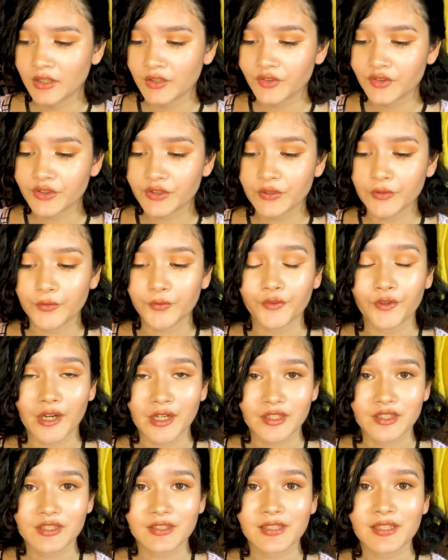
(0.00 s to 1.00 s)
to
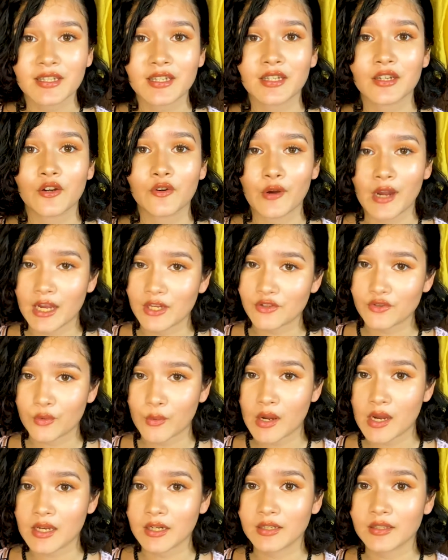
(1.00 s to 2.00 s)
freshly
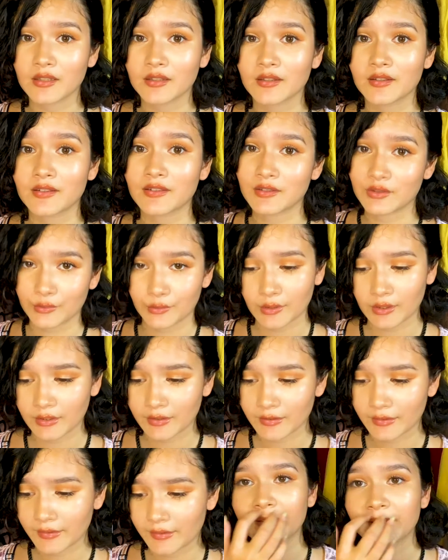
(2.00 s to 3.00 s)
graduated
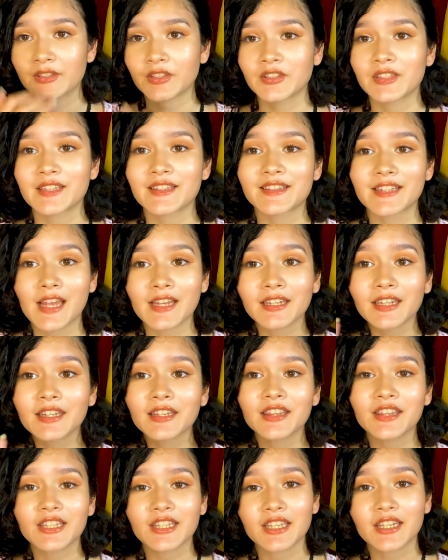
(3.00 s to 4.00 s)
students. So the second
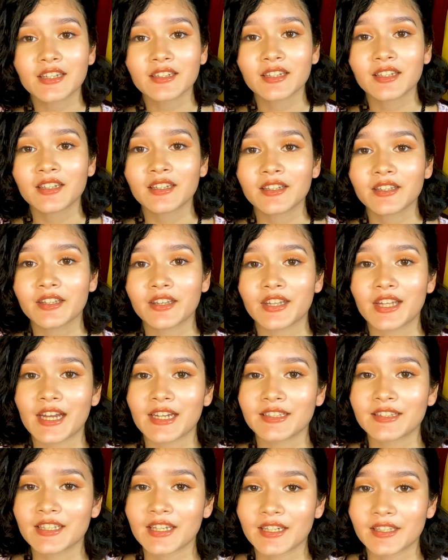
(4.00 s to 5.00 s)
thing
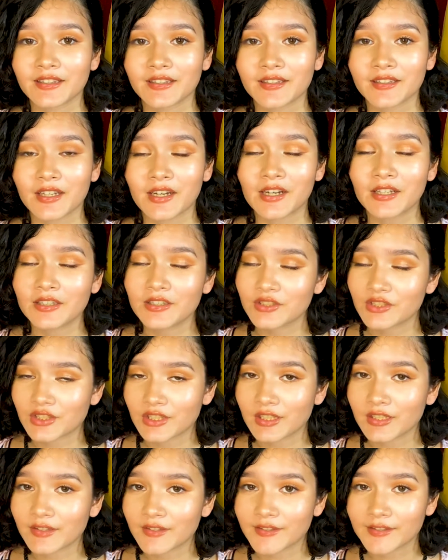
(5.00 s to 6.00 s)
that dance
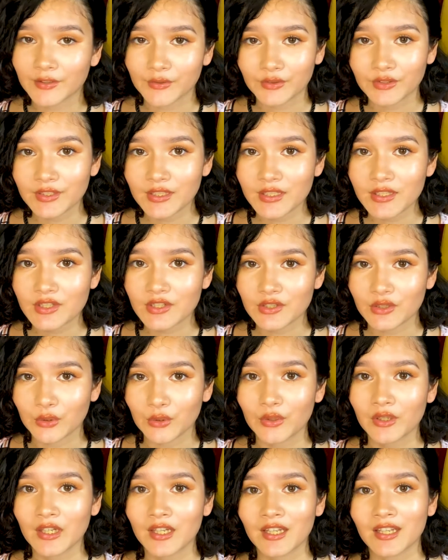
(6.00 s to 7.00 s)
colleges don't teach
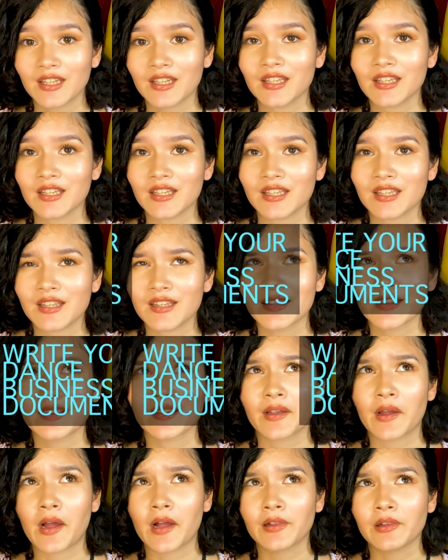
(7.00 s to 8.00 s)
you is
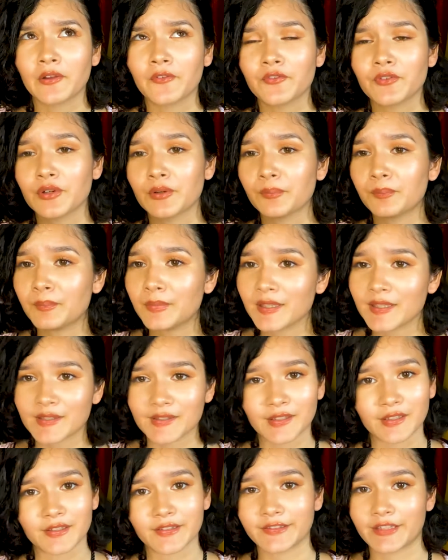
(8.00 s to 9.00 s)
all of your
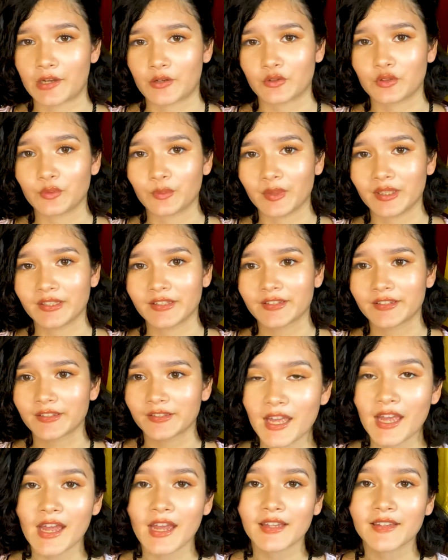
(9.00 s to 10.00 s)
business documents.
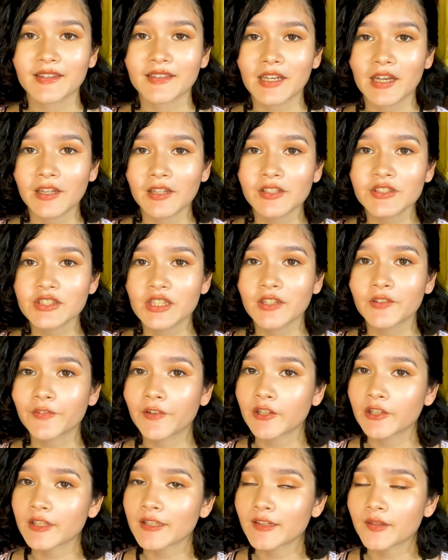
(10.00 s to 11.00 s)
As colleges
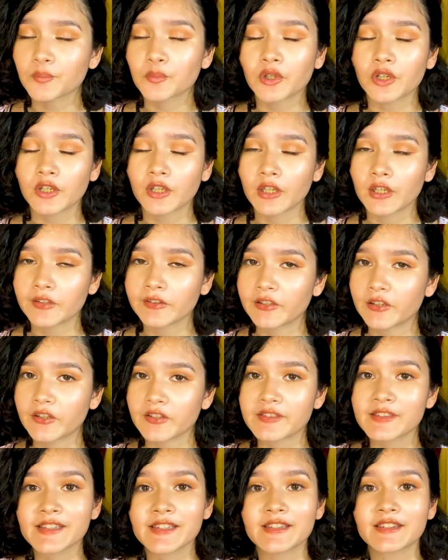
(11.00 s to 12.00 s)
focus more on the
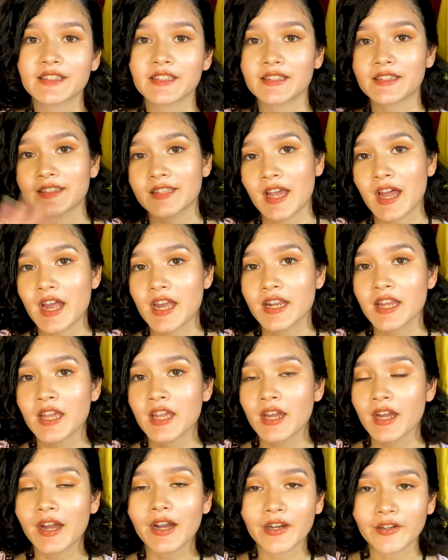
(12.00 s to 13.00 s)
artistic side
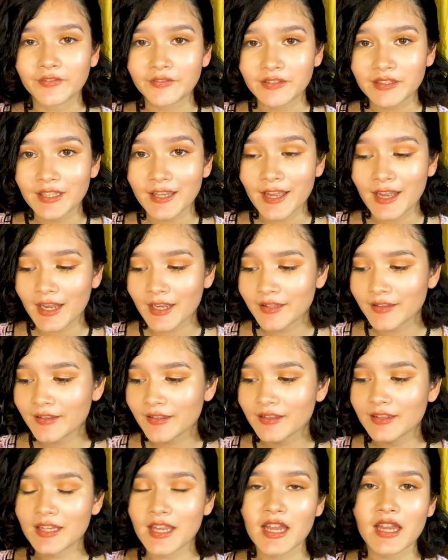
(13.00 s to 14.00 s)
of dance,
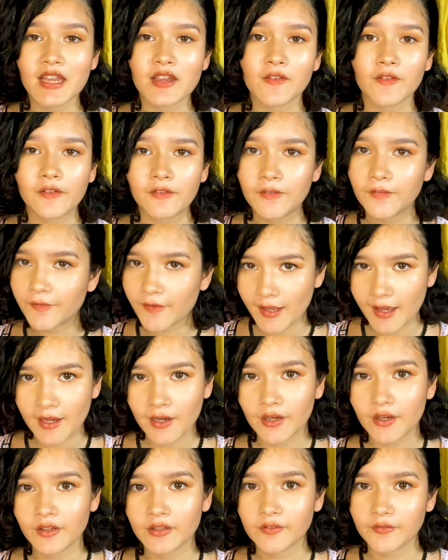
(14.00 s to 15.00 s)
they
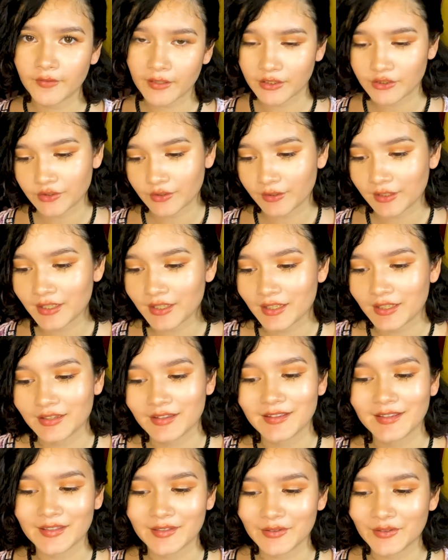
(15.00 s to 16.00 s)
fail eventually
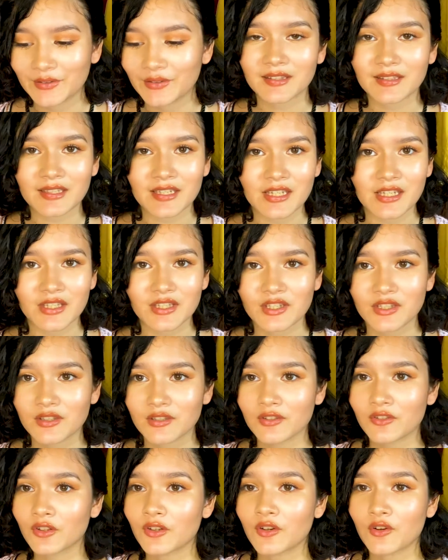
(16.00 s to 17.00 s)
to teach
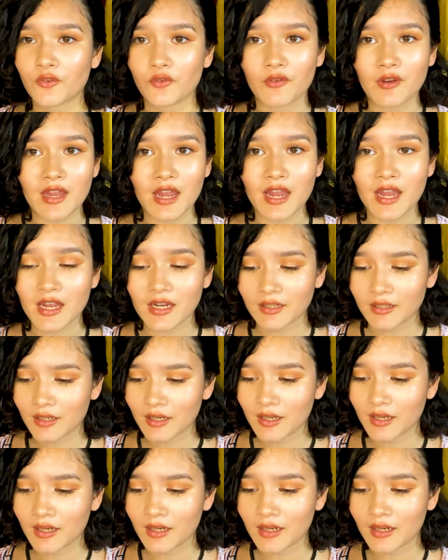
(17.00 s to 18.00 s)
to create
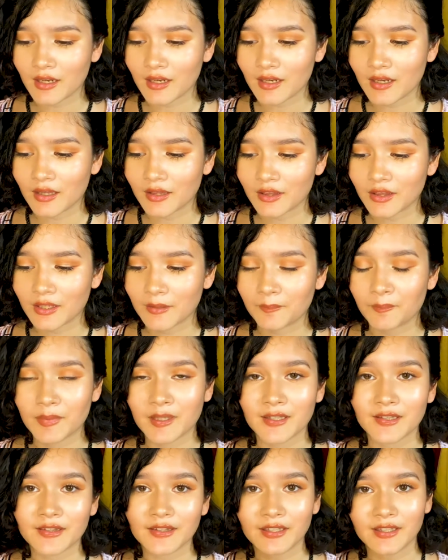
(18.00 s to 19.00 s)
the
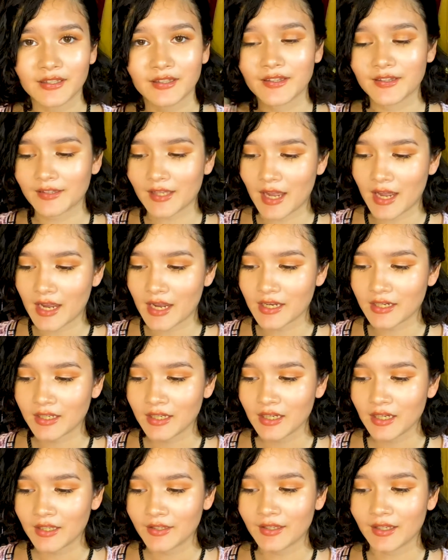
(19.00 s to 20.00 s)
business side
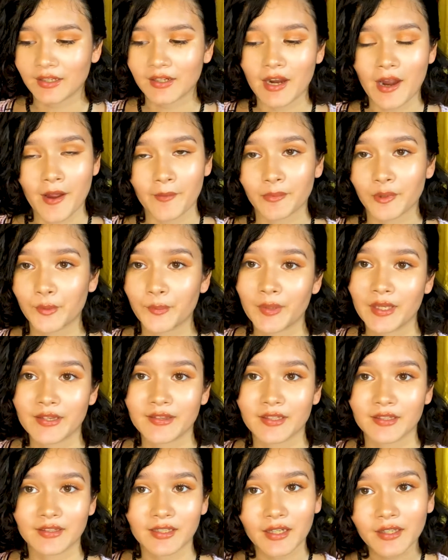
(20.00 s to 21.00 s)
that
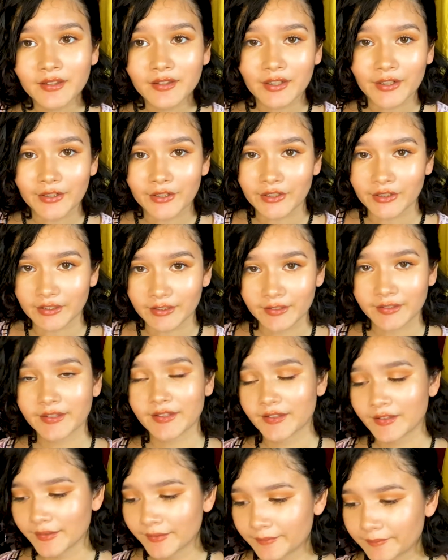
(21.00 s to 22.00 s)
complements a dance
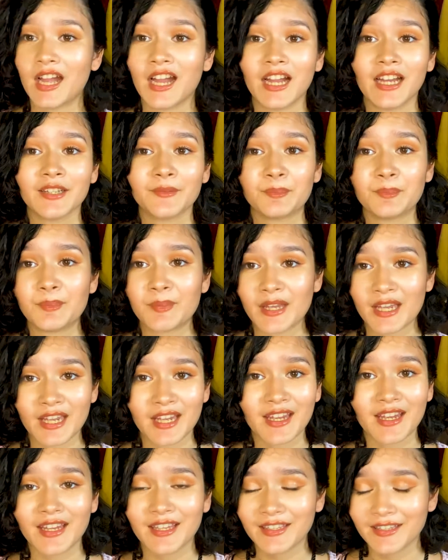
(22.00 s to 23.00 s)
artist. At
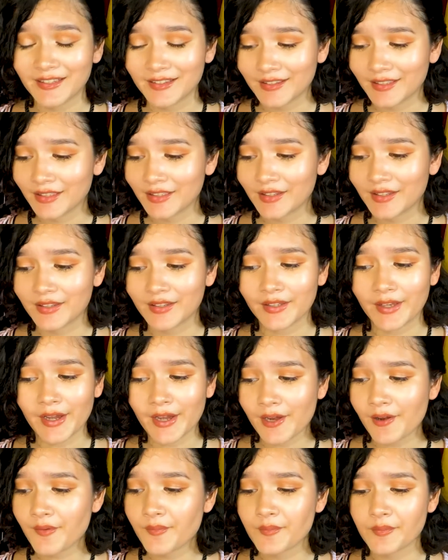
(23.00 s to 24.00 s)
best,
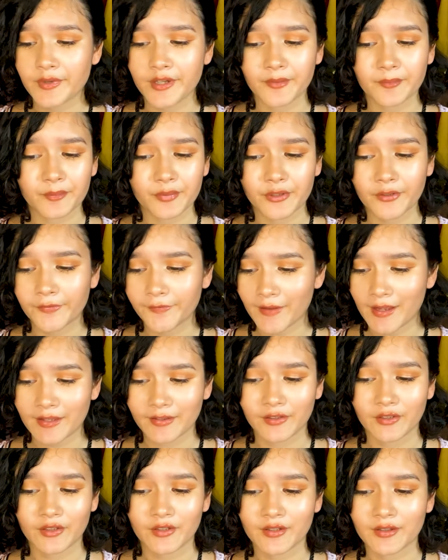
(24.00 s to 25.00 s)
some
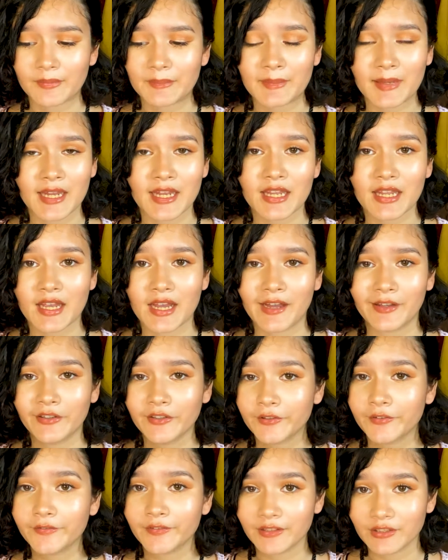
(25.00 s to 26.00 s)
professors may
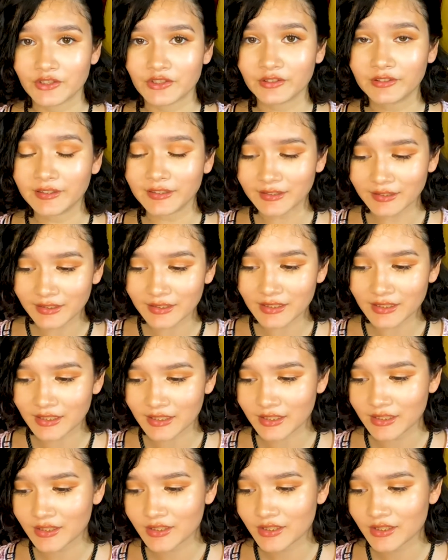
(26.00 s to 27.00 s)
unofficially
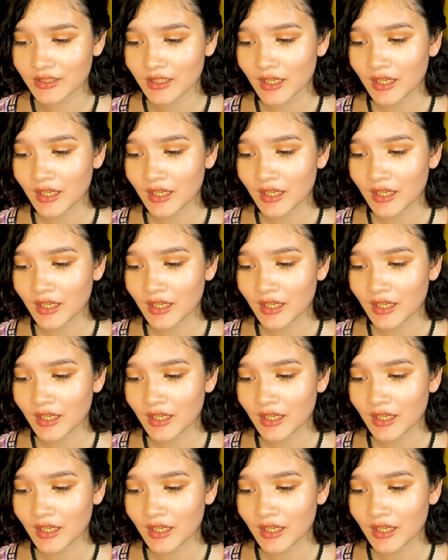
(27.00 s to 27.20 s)
teach